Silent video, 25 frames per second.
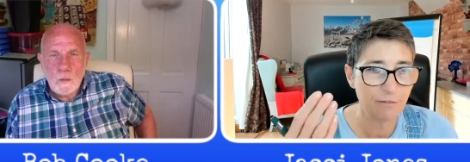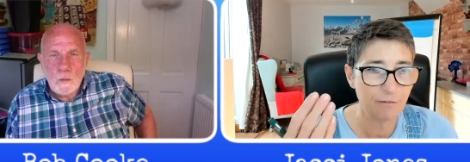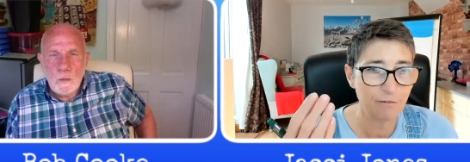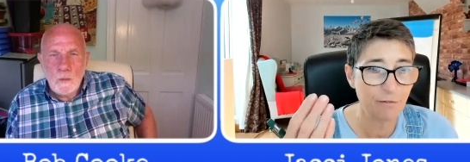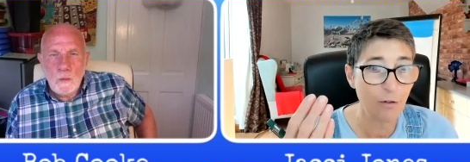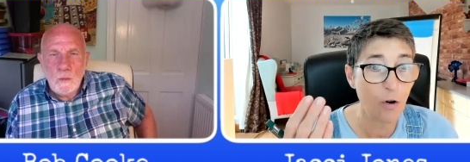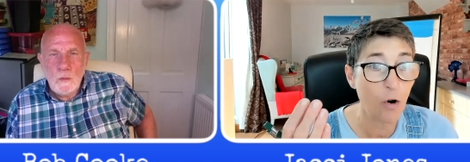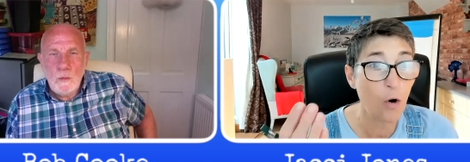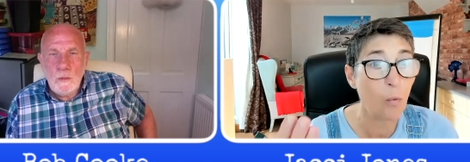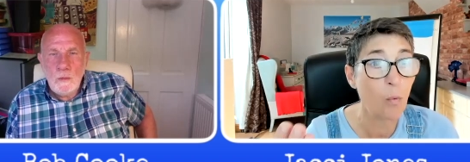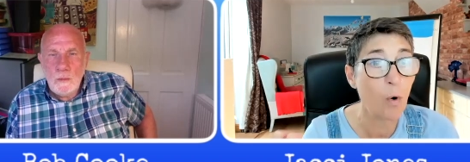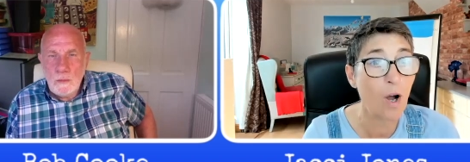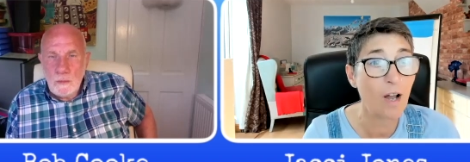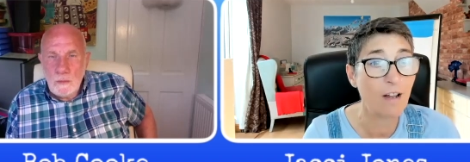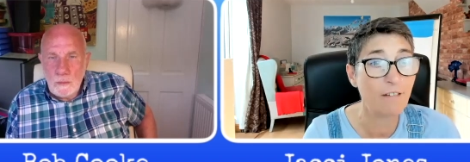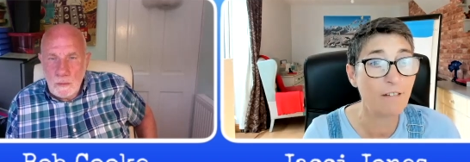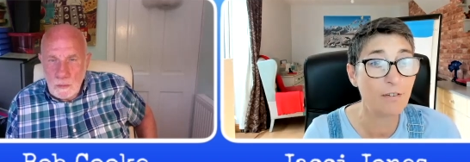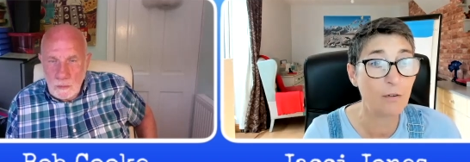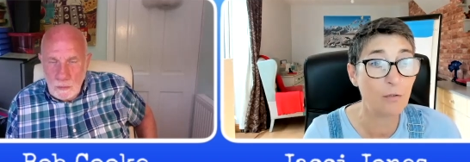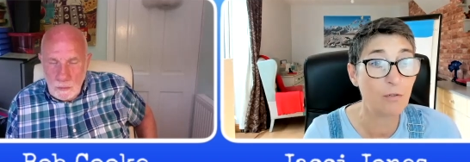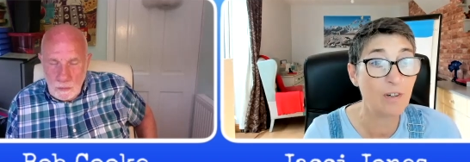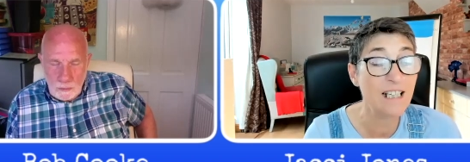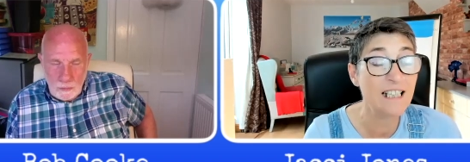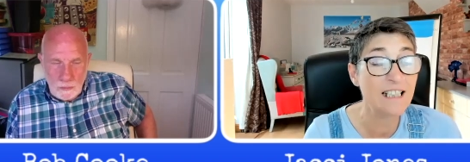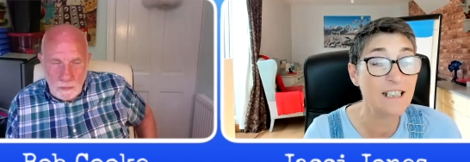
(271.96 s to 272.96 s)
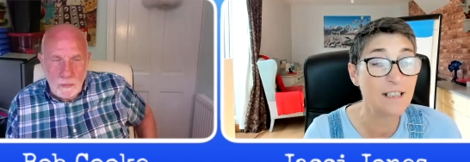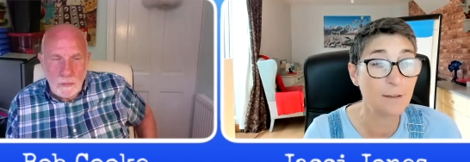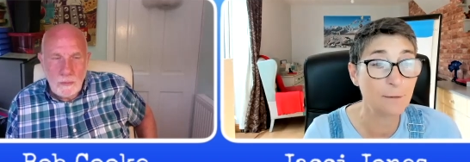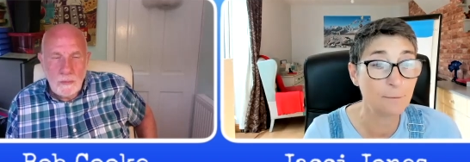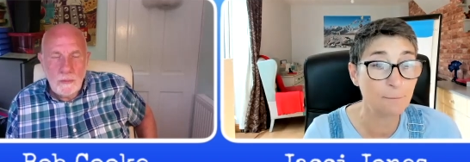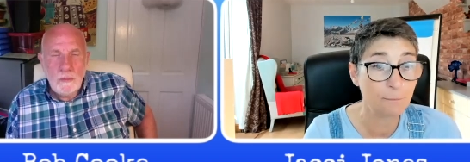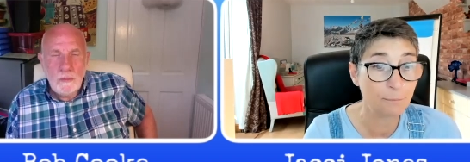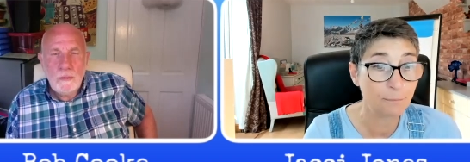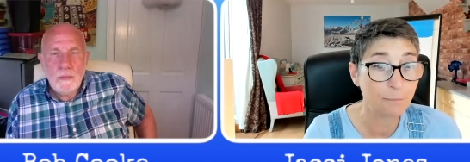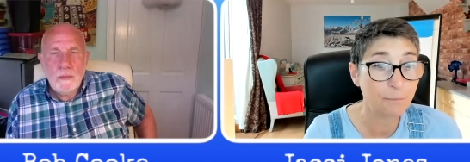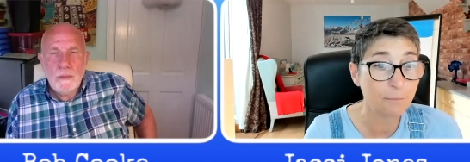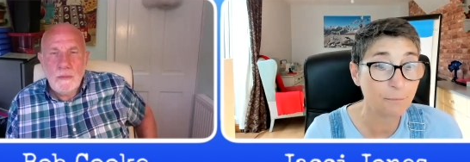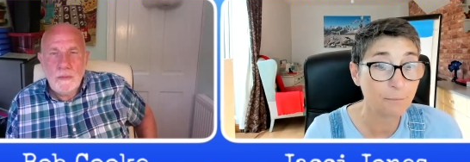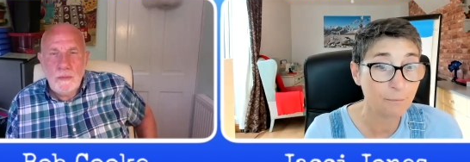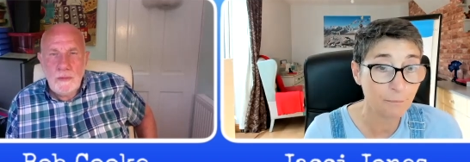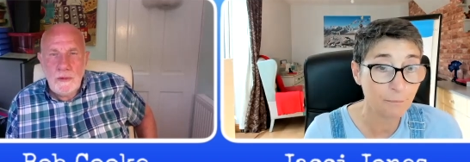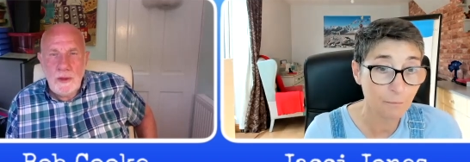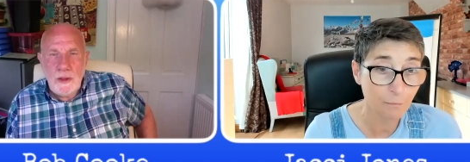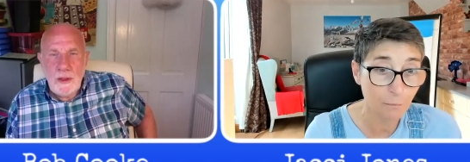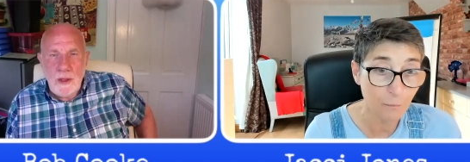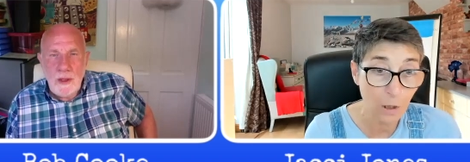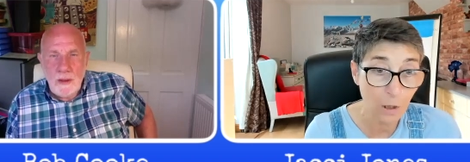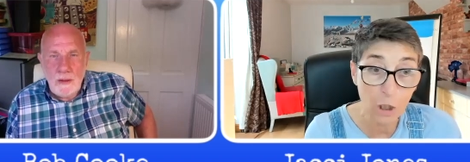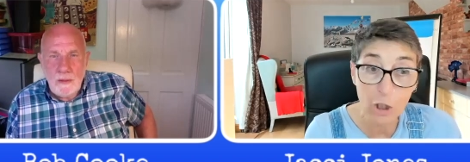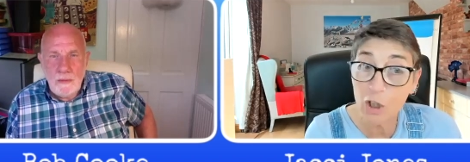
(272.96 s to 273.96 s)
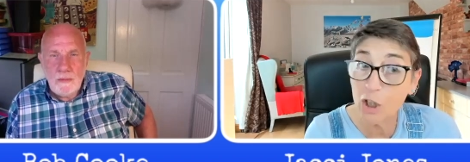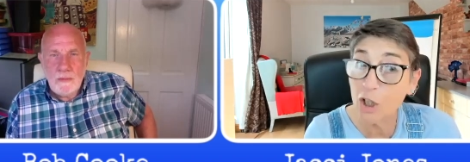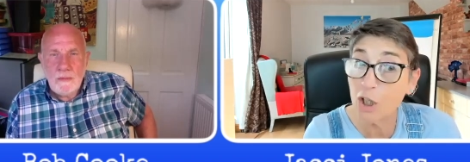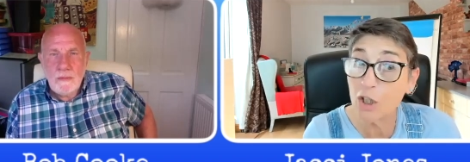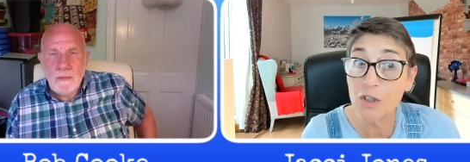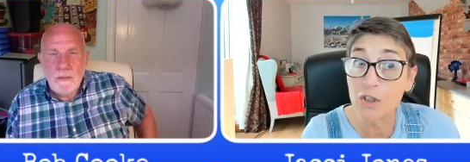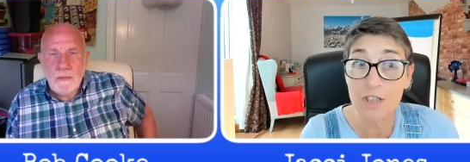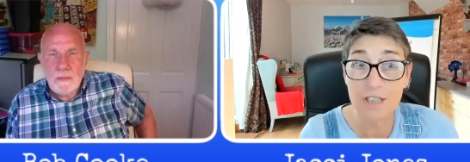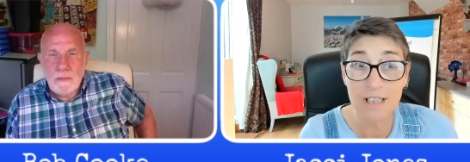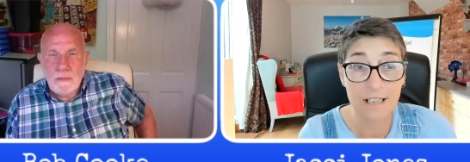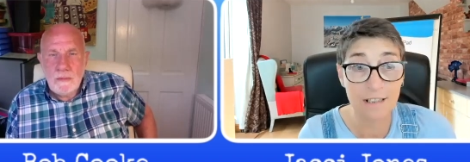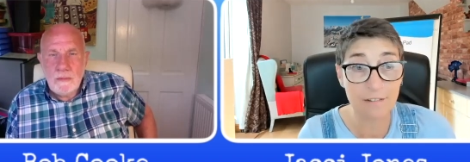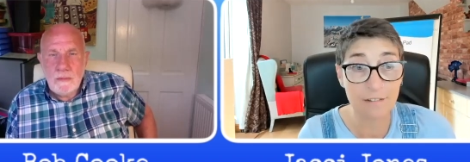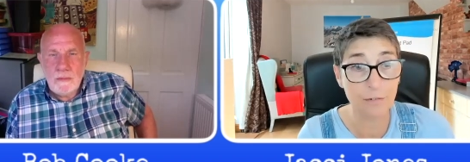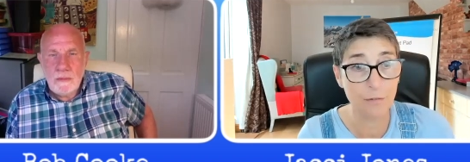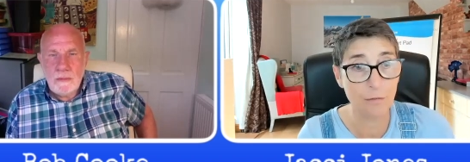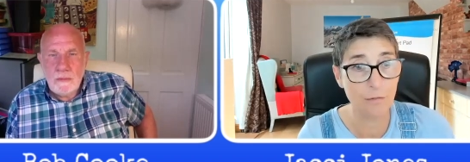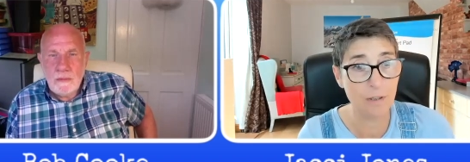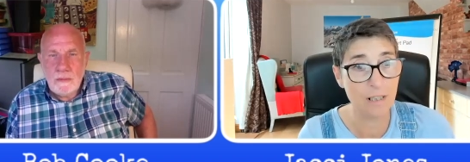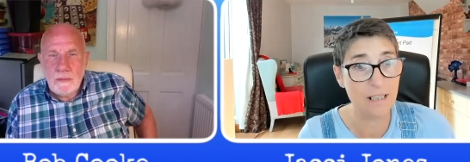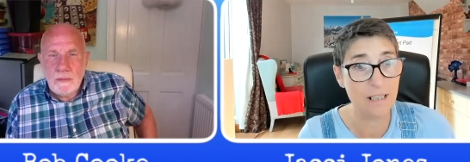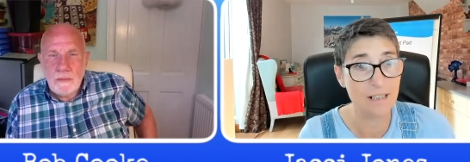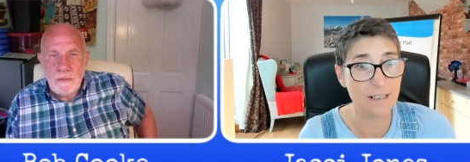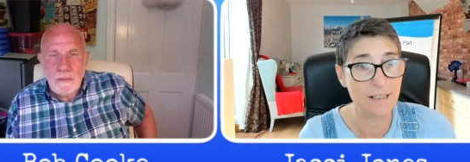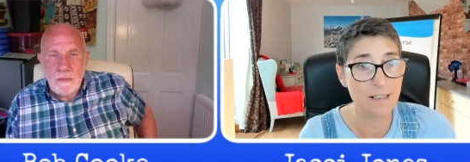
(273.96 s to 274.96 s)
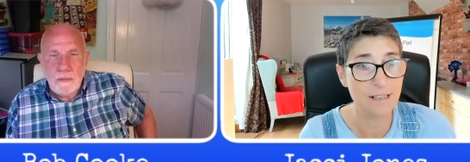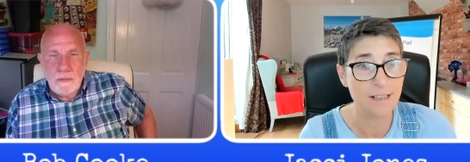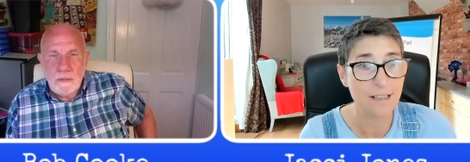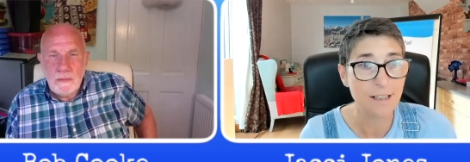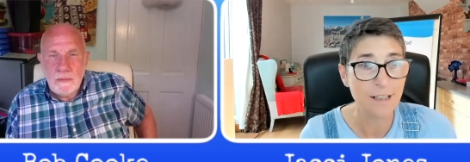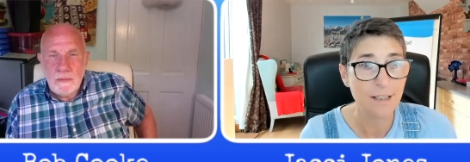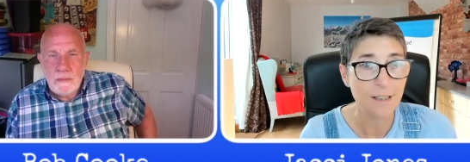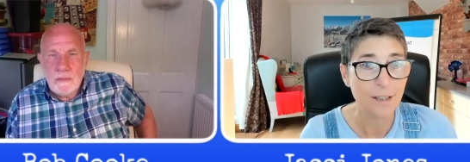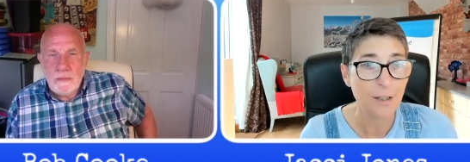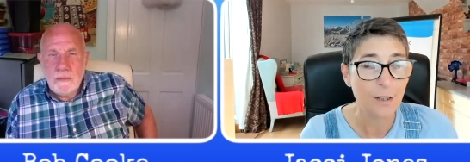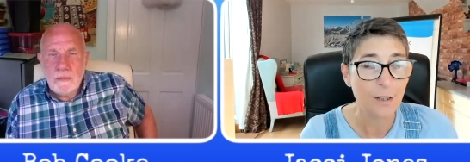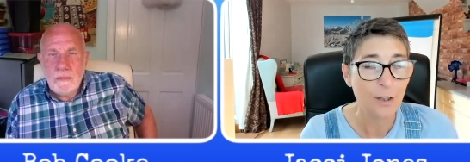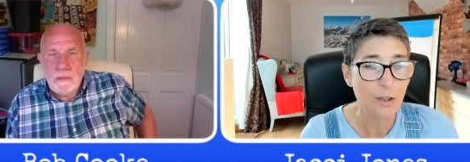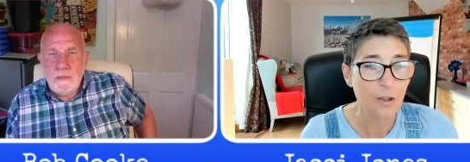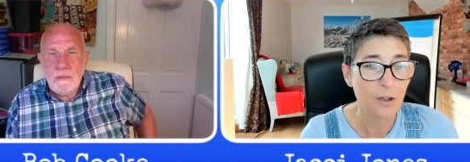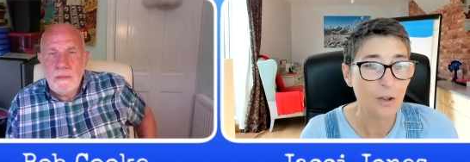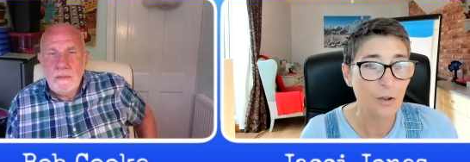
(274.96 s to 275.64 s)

Speaker 1: for mm. whatever reason. Yeah, lots of different reasons. Mm.